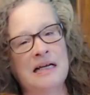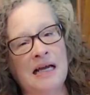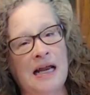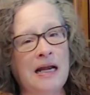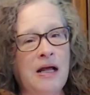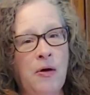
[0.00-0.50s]

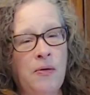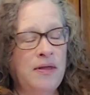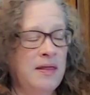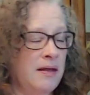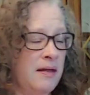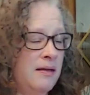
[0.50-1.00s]
Kind of go
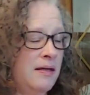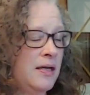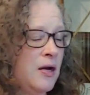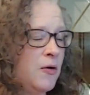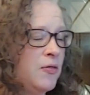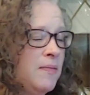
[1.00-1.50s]
in the,
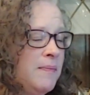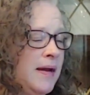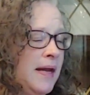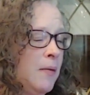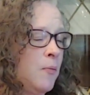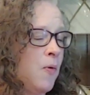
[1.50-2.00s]
you know, the
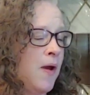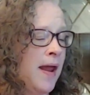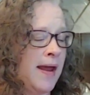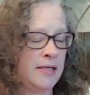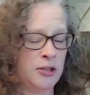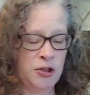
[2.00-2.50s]
medium
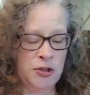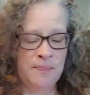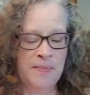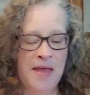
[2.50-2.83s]
range.